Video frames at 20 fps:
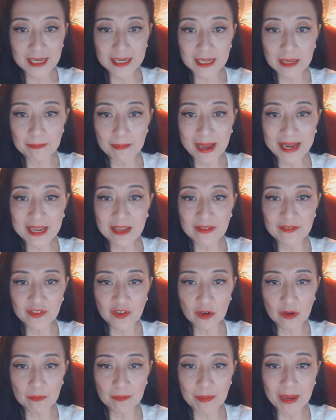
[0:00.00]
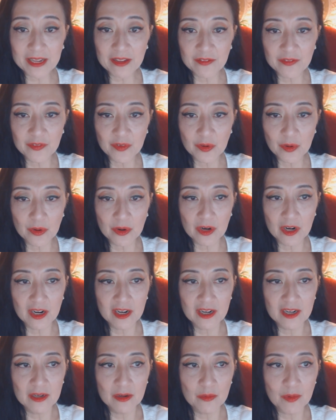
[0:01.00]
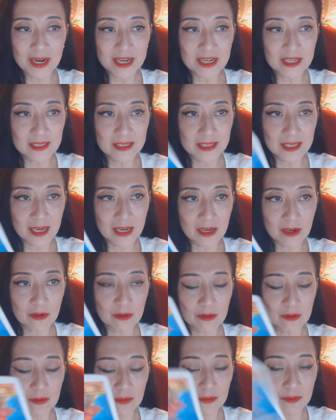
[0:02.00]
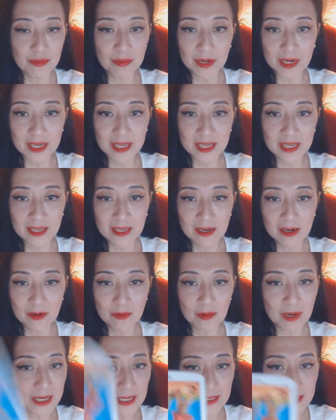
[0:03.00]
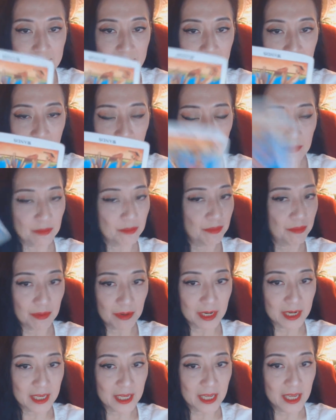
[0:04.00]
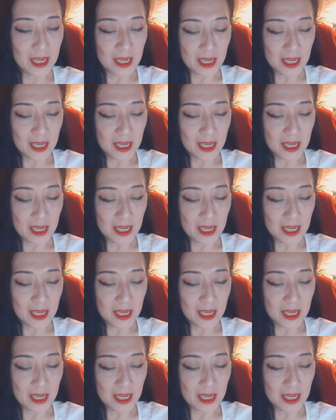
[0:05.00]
like a back and forth, reconcile, break, reconcile, break.